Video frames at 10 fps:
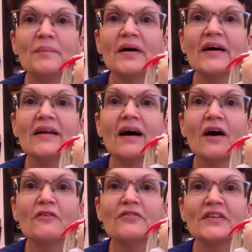But
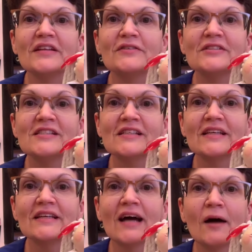hopefully you will
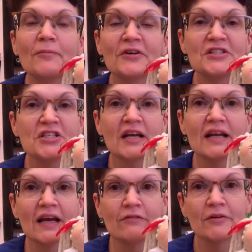see. I
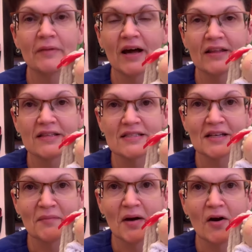appreciate everybody that's
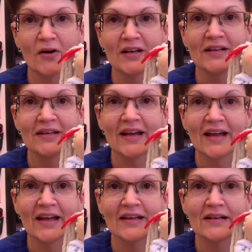come on.
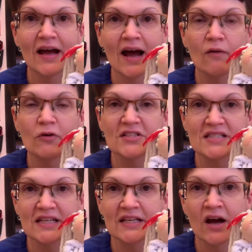And I will
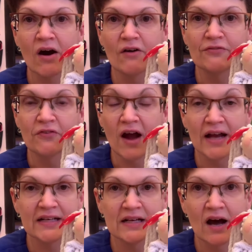see y'all
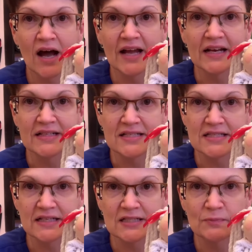Friday night at
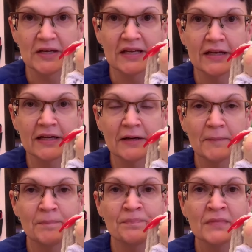6
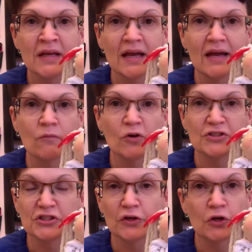p.m. And
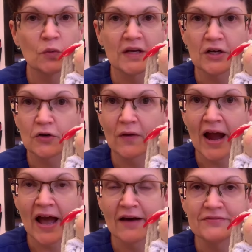we'll do a quick
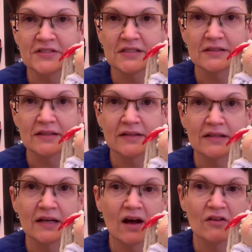craft.
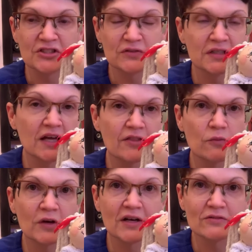And then I'll do
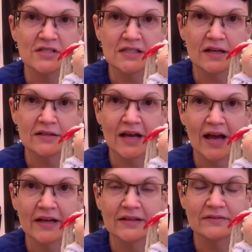another one on
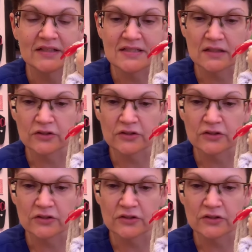Sunday that's a